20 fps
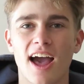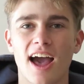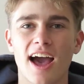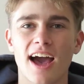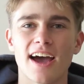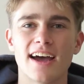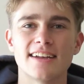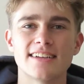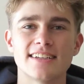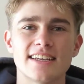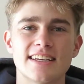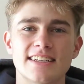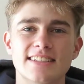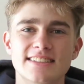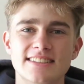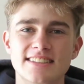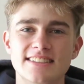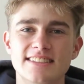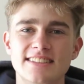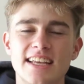and in
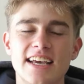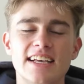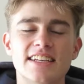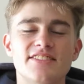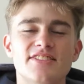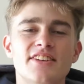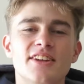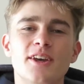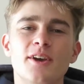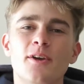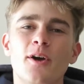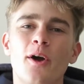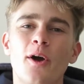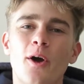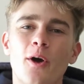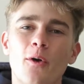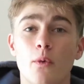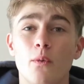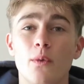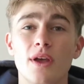today's video
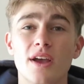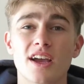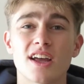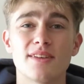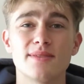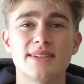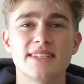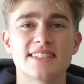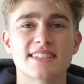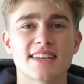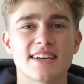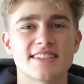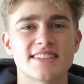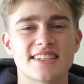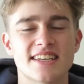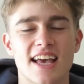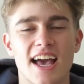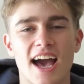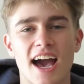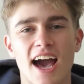we're going to be
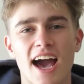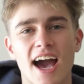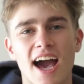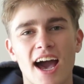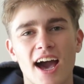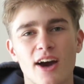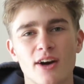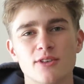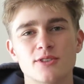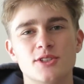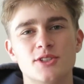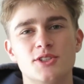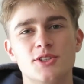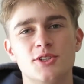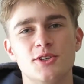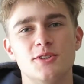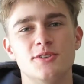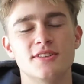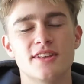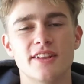discussing how to
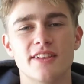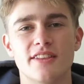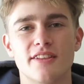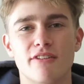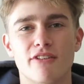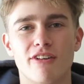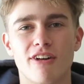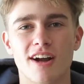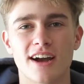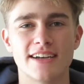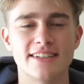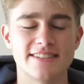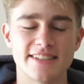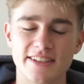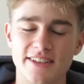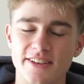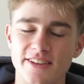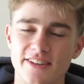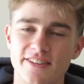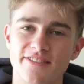choose the right
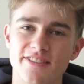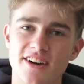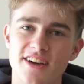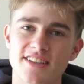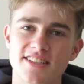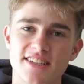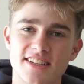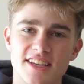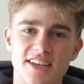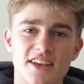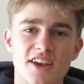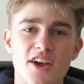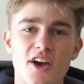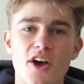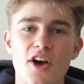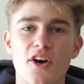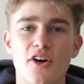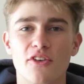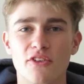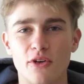university
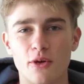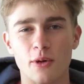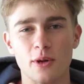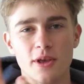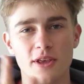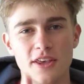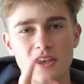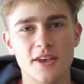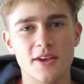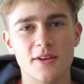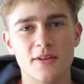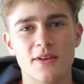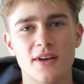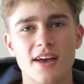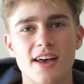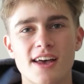for you.